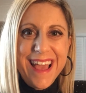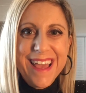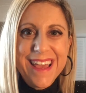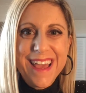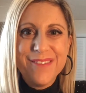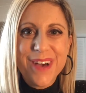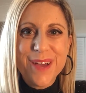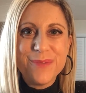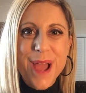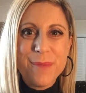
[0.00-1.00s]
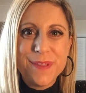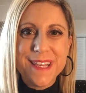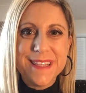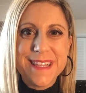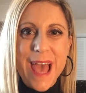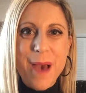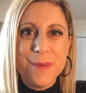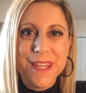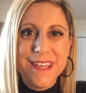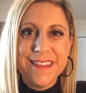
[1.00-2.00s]
Hey, Avon Reps, it's
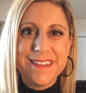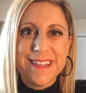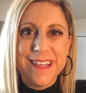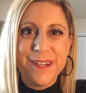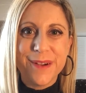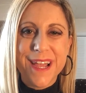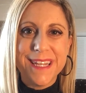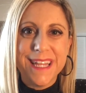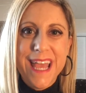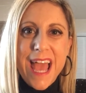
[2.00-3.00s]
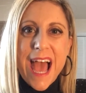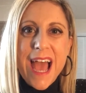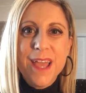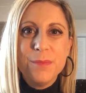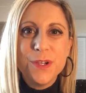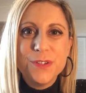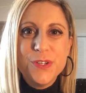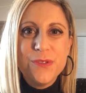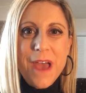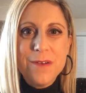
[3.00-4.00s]
Emily Segrin. I am your
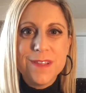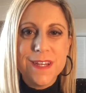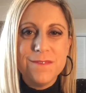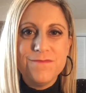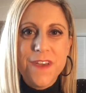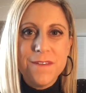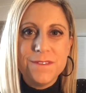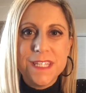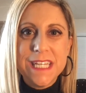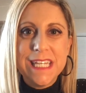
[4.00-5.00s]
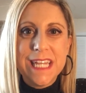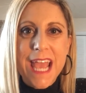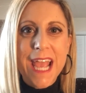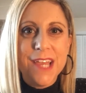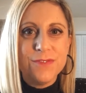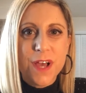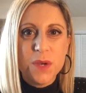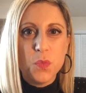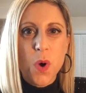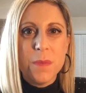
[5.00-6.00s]
2015
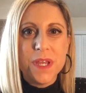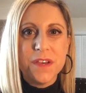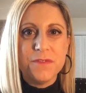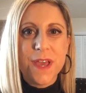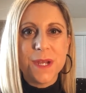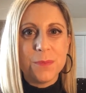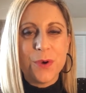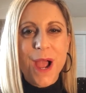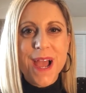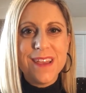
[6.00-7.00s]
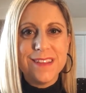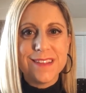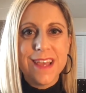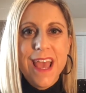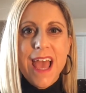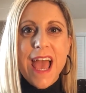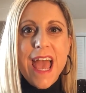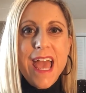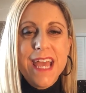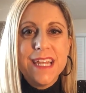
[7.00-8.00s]
Avon Woman of Enterprise,
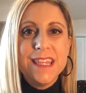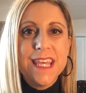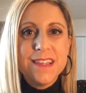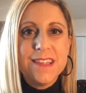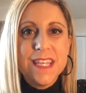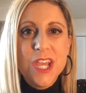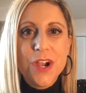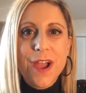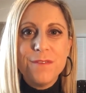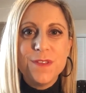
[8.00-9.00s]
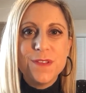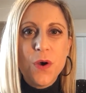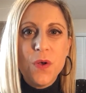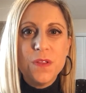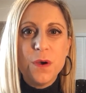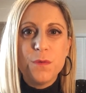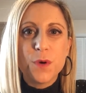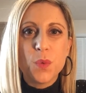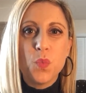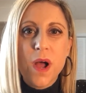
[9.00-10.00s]
and this year I've sold
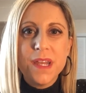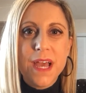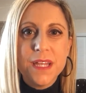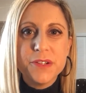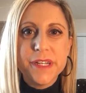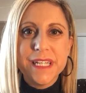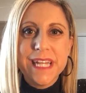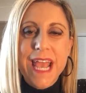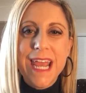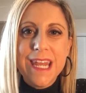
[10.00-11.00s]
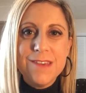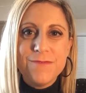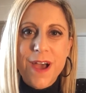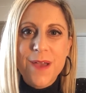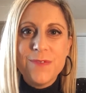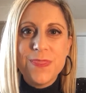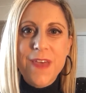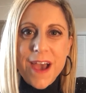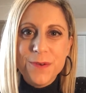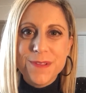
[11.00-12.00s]
over
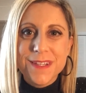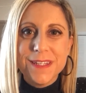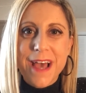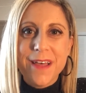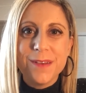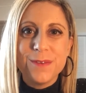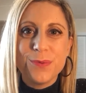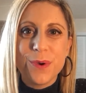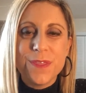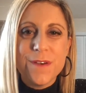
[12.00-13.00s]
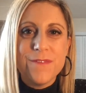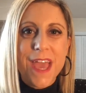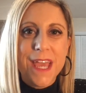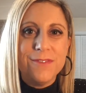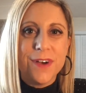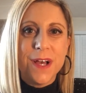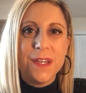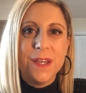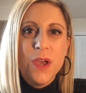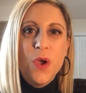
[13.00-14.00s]
$185,000 worth of
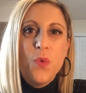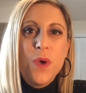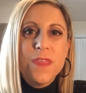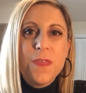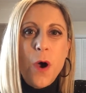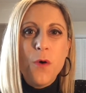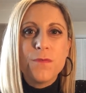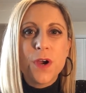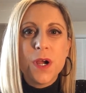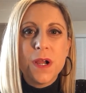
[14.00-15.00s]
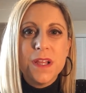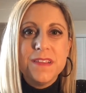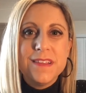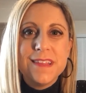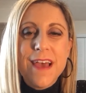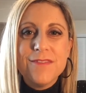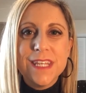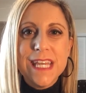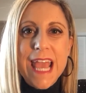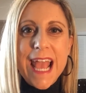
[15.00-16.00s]
Avon, with over
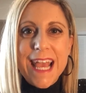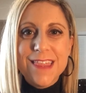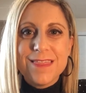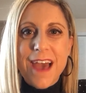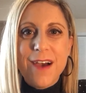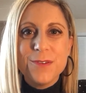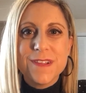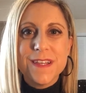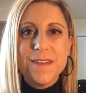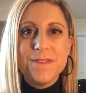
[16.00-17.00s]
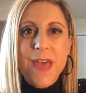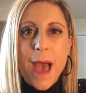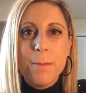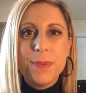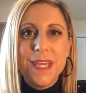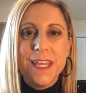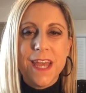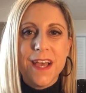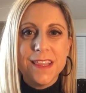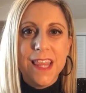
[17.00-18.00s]
$78,000 of that
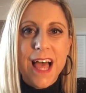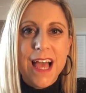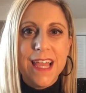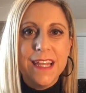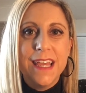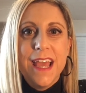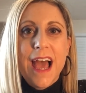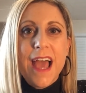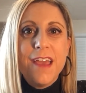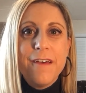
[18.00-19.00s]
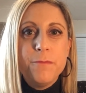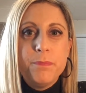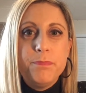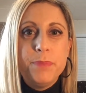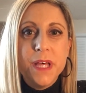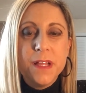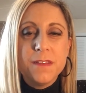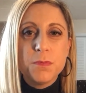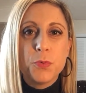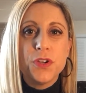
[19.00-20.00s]
being online. I have
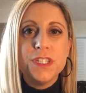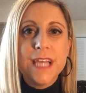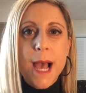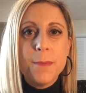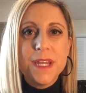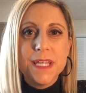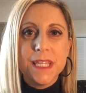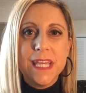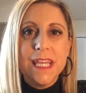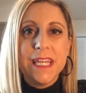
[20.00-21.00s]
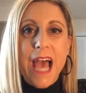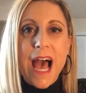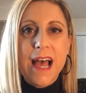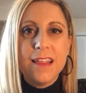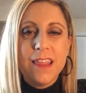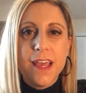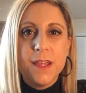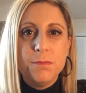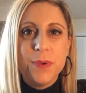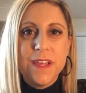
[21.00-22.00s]
built predominantly an
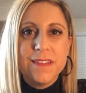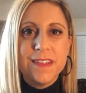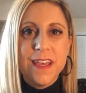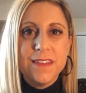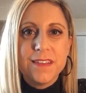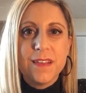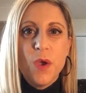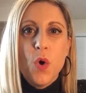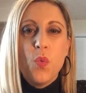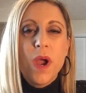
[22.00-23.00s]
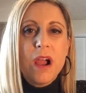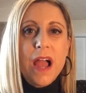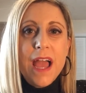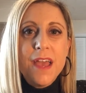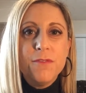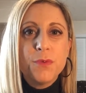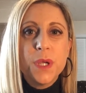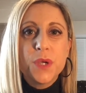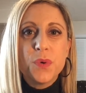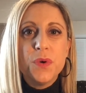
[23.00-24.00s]
online business where I have
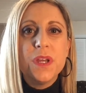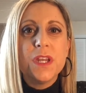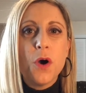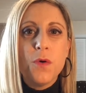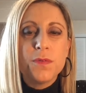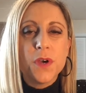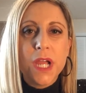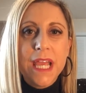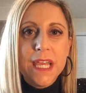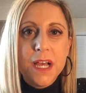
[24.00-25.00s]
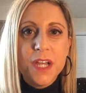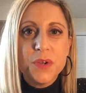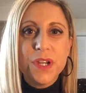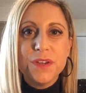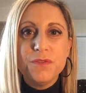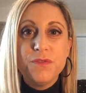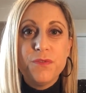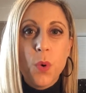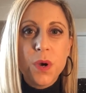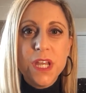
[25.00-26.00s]
recruited over
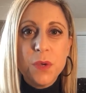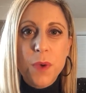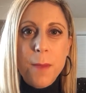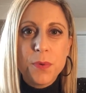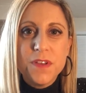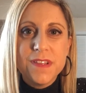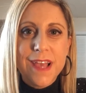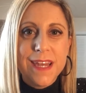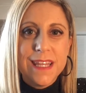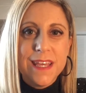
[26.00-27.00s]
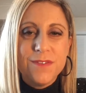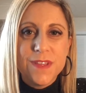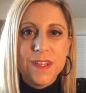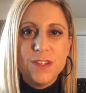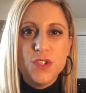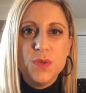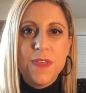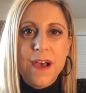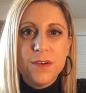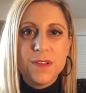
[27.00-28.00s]
840 representatives in
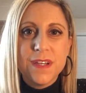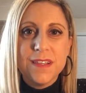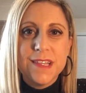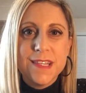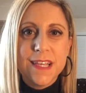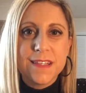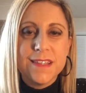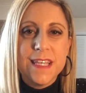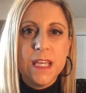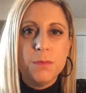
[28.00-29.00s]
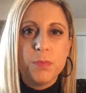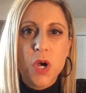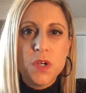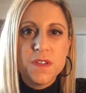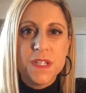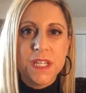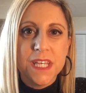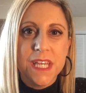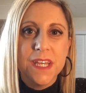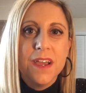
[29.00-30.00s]
2016
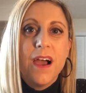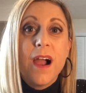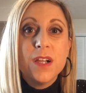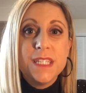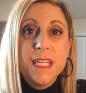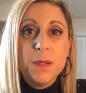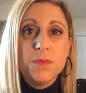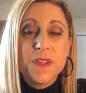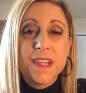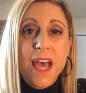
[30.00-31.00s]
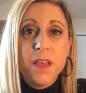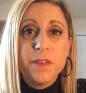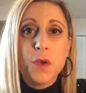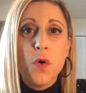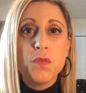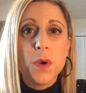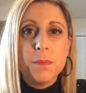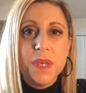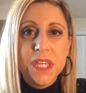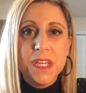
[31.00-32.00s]
personally. Our team sells over
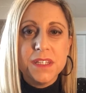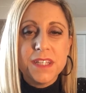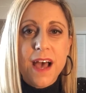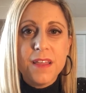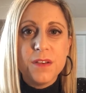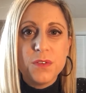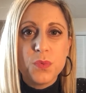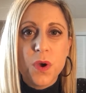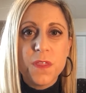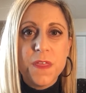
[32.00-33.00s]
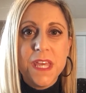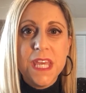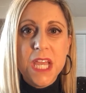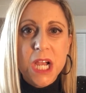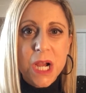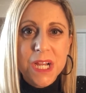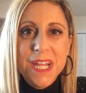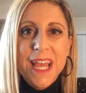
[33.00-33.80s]
$1 million worth a year.